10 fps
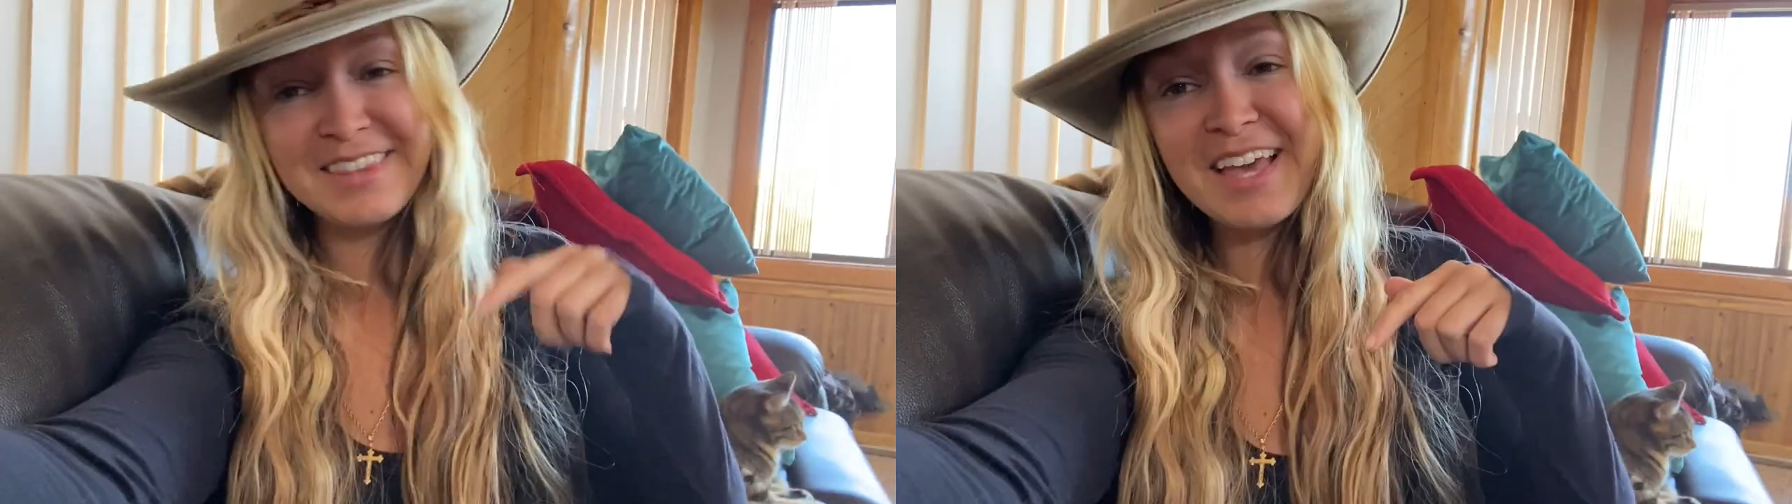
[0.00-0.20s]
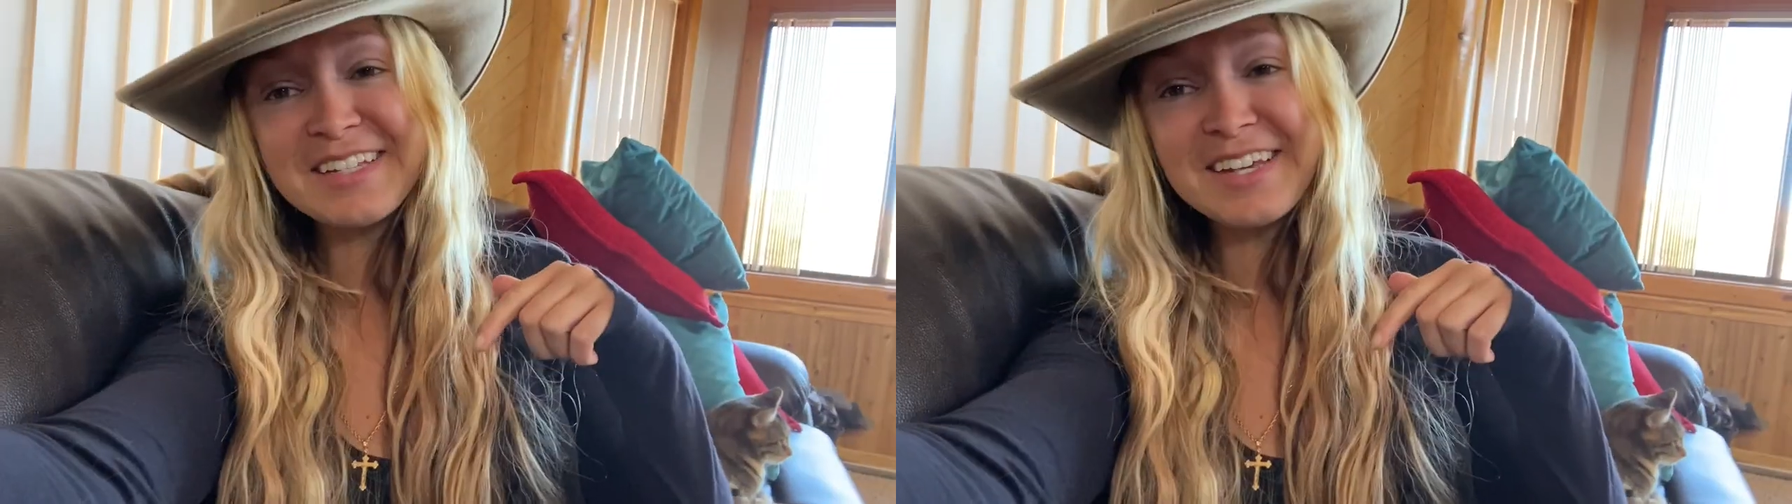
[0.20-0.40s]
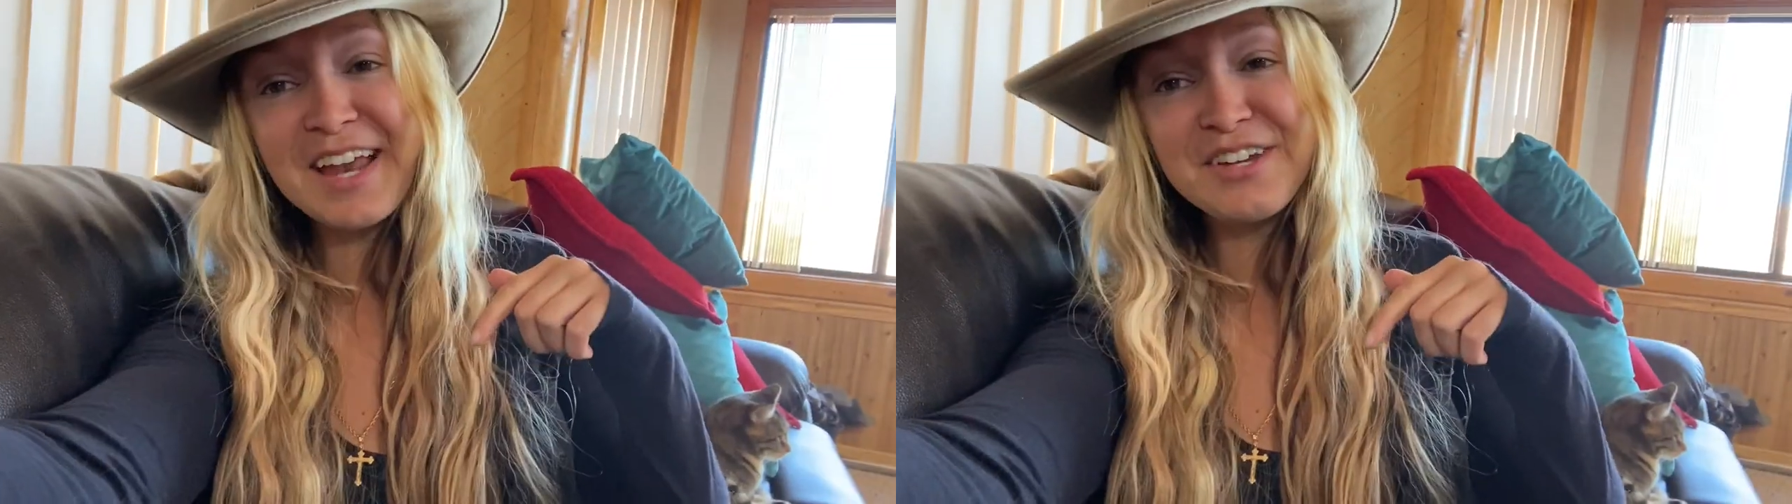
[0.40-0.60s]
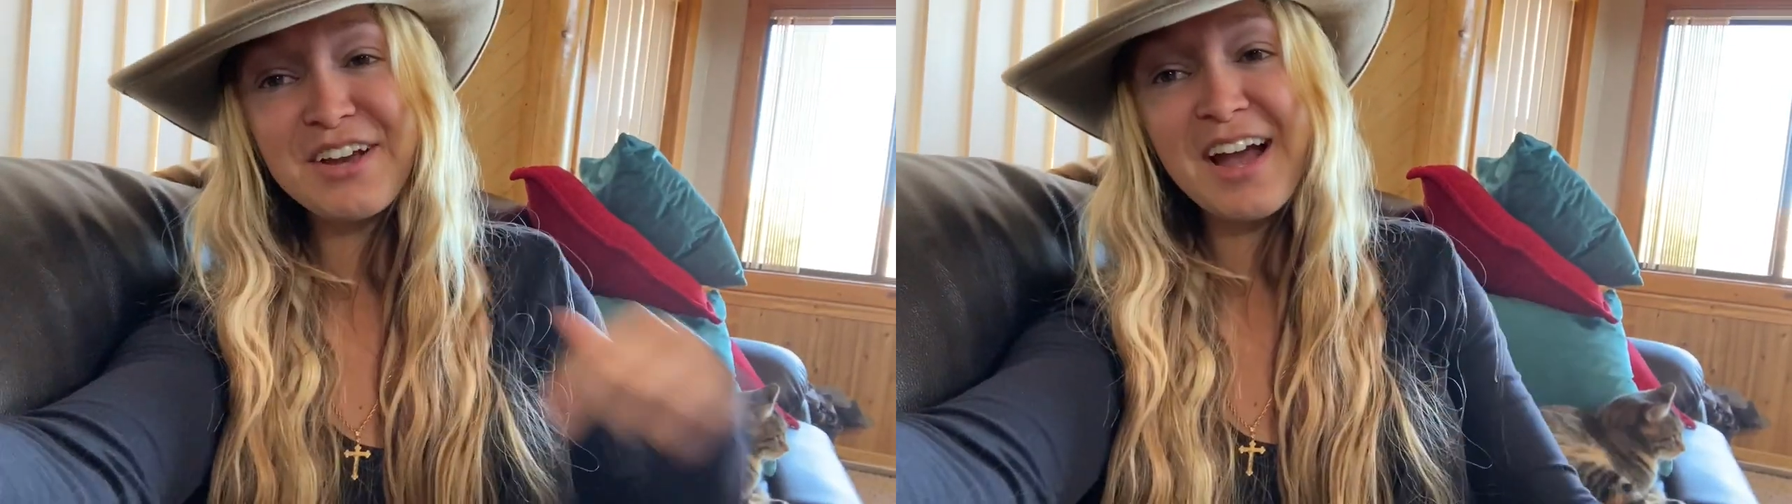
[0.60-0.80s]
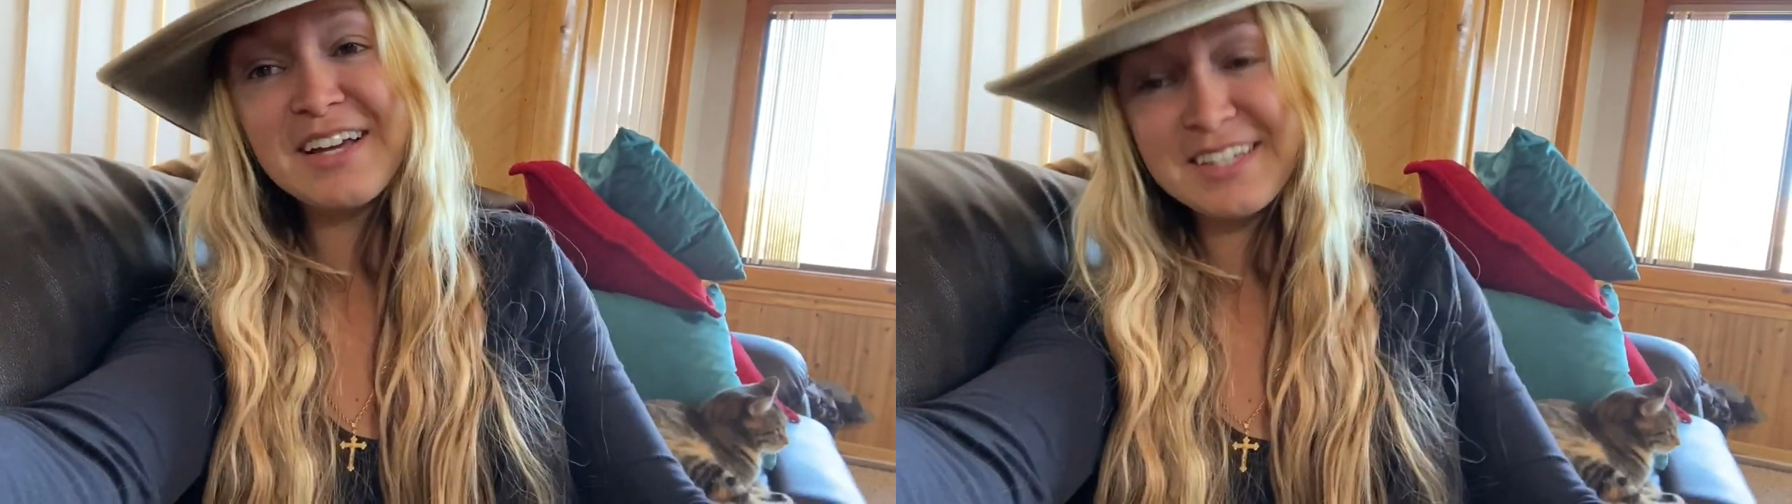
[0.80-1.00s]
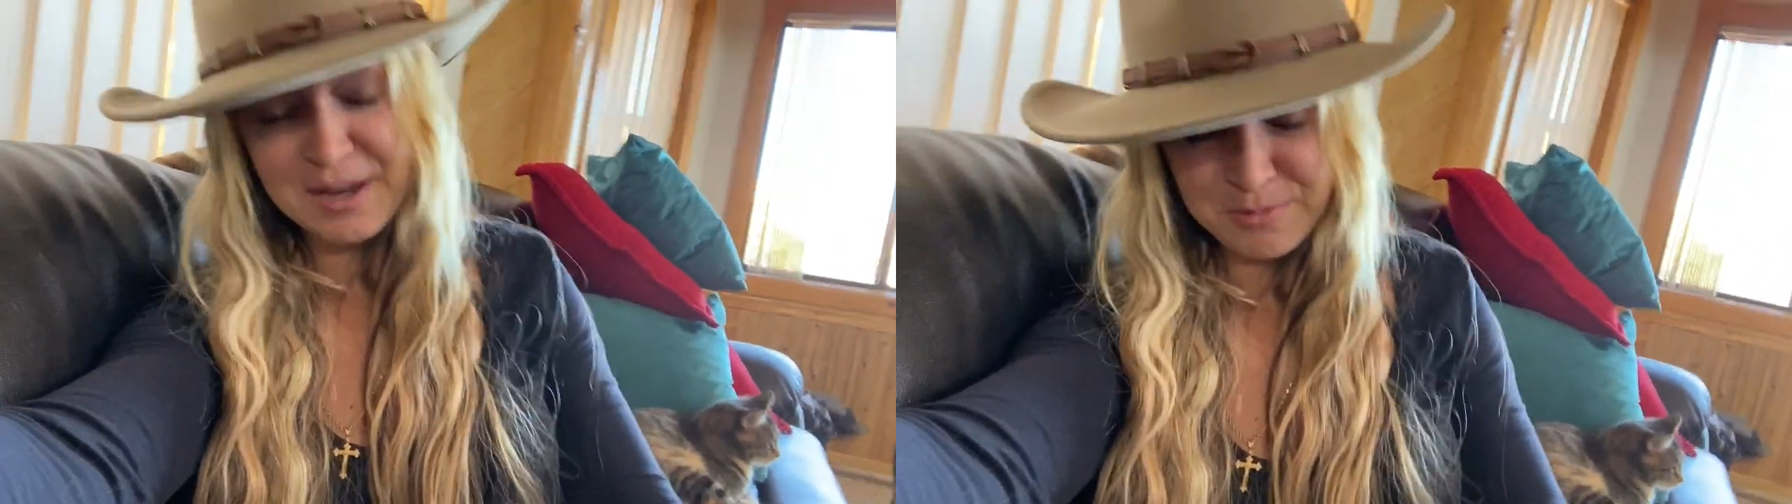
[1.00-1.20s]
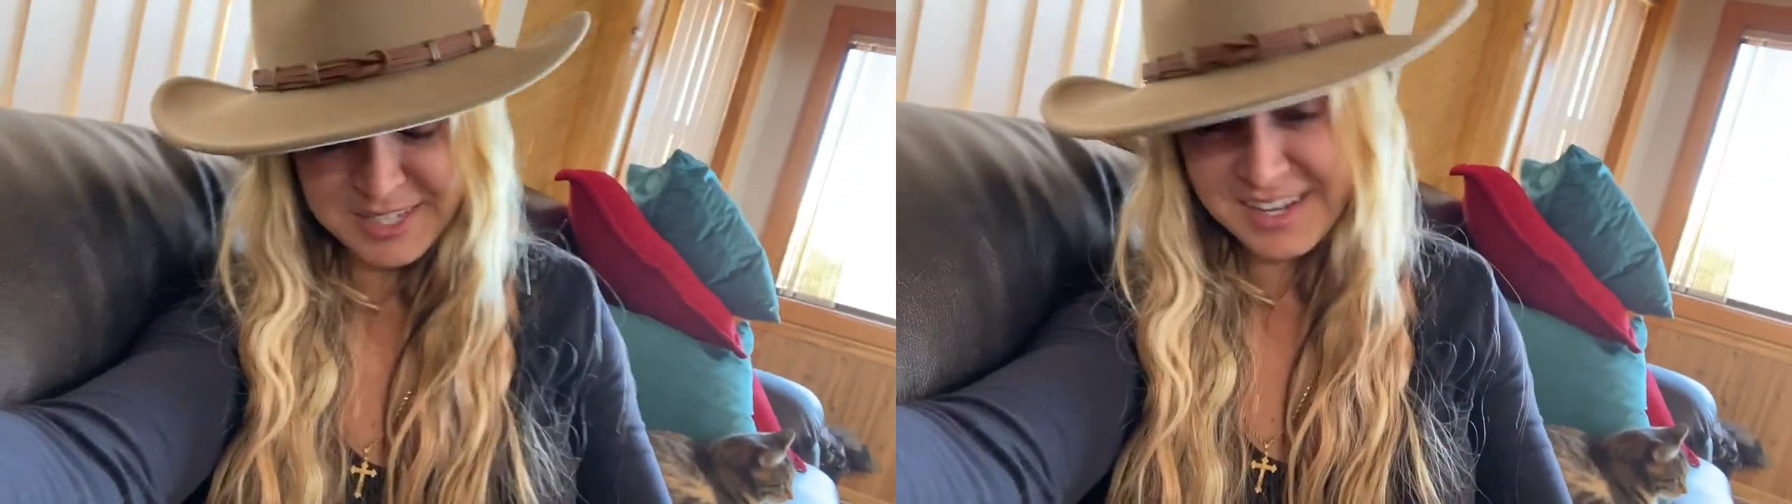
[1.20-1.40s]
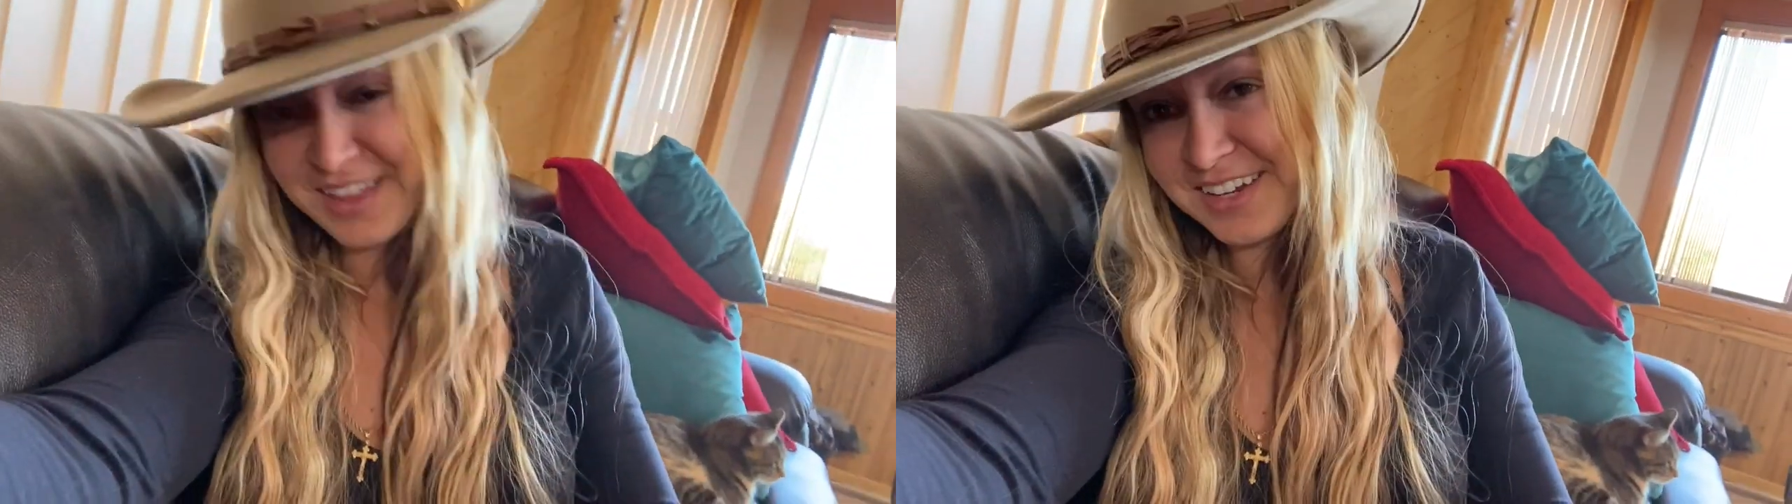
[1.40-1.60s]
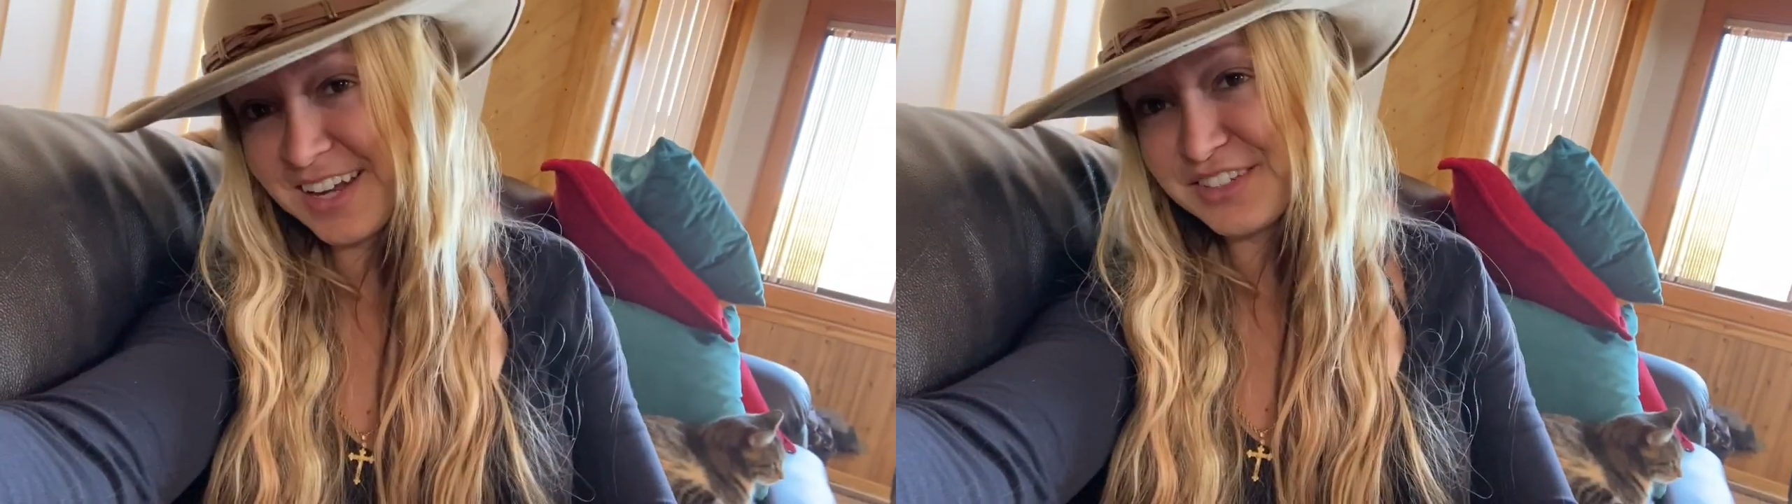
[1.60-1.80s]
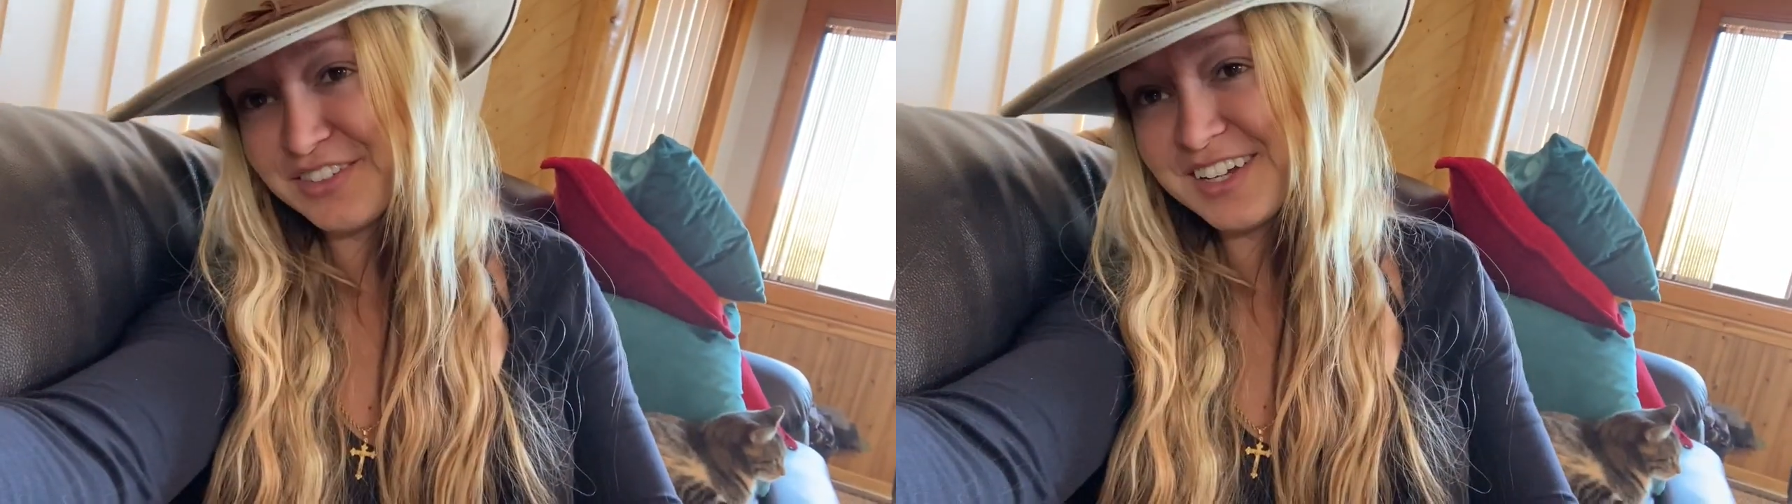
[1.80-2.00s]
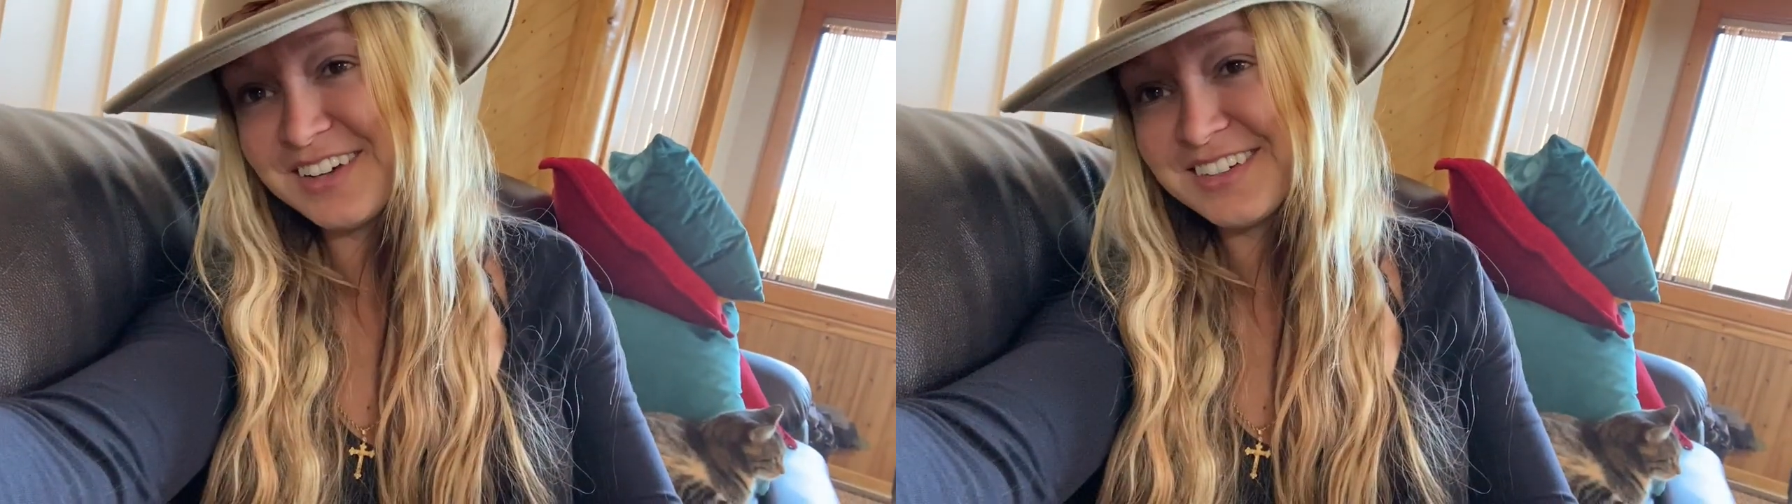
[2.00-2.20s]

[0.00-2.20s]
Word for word: Thanks again, you guys, and we'll see you on the next video.